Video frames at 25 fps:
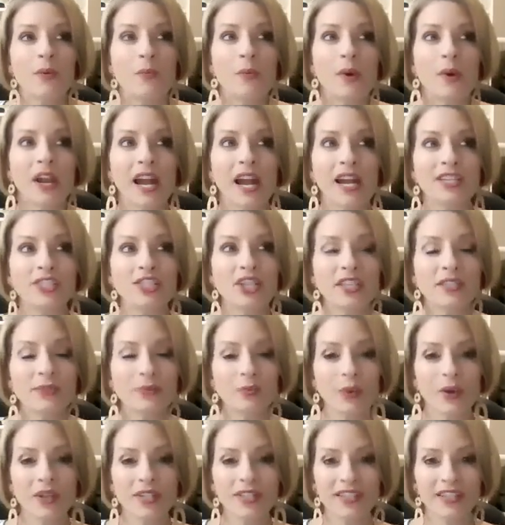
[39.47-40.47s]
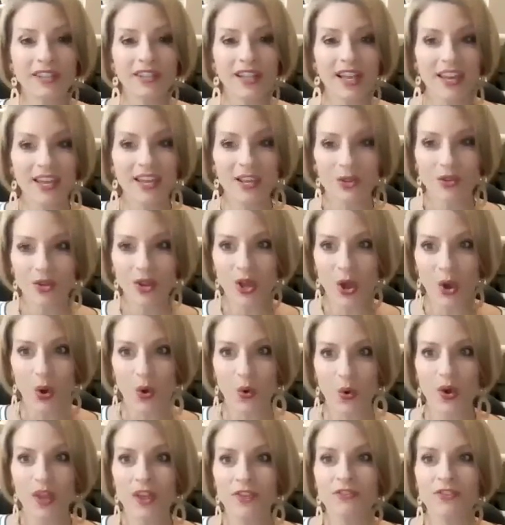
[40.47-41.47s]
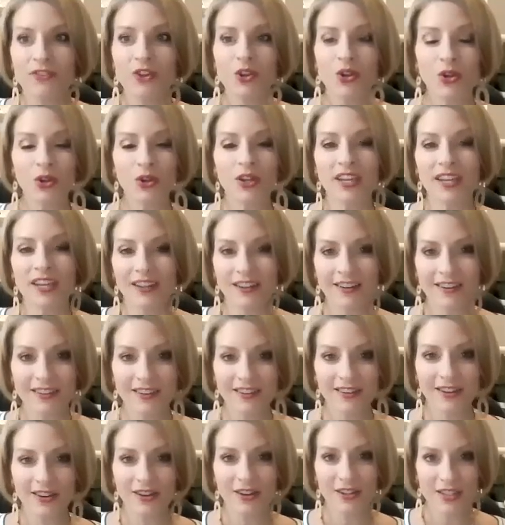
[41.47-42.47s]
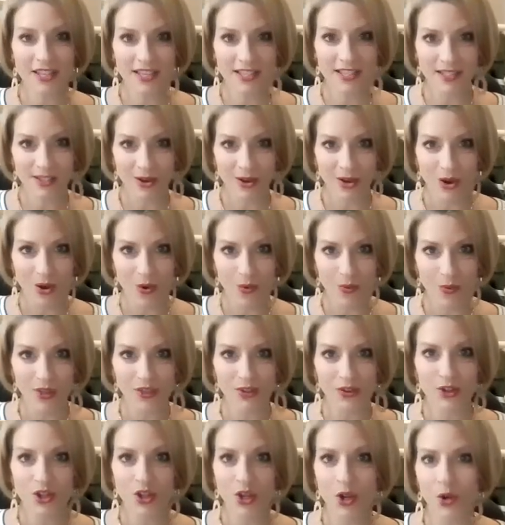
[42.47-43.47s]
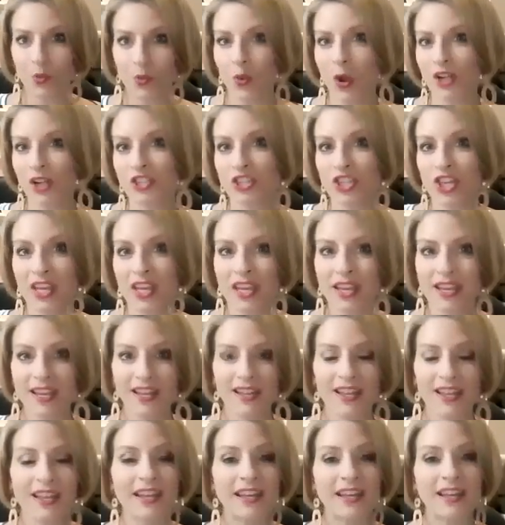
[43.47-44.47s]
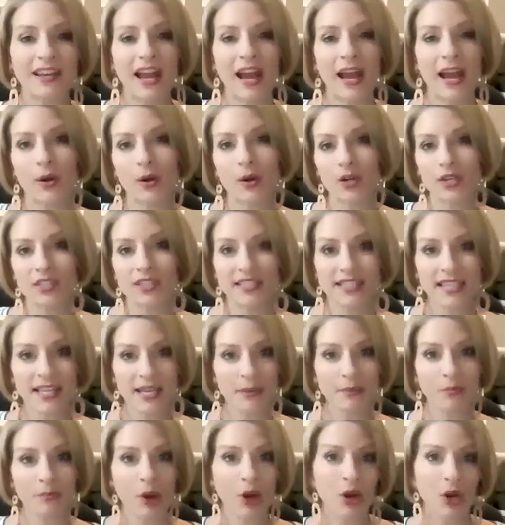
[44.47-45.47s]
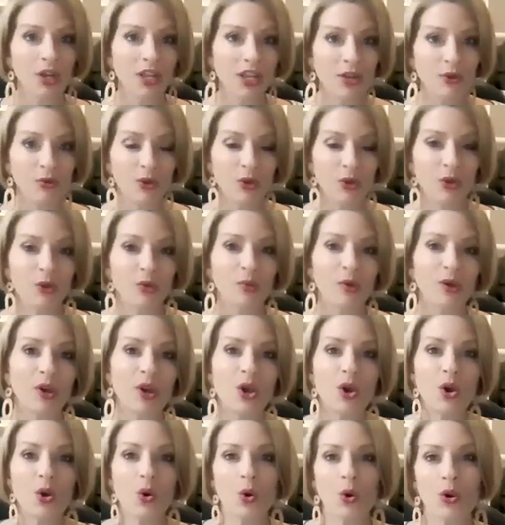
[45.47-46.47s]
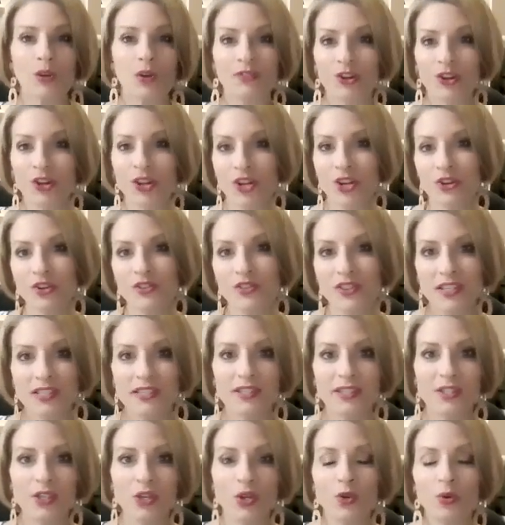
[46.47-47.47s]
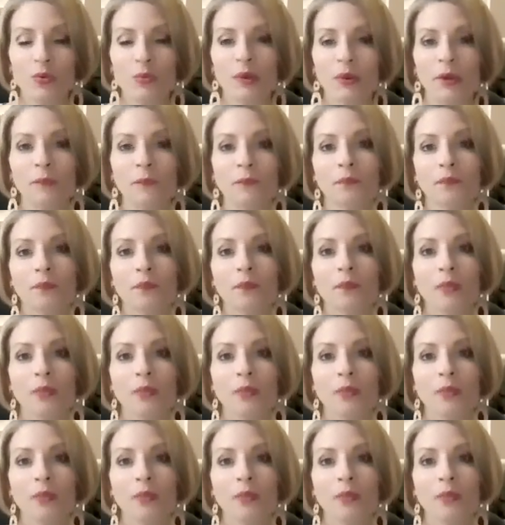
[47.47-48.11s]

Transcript: But I just want to let you know, if you're here on this call, whether you're watching it in our team party group, or if you're here in this Zoom,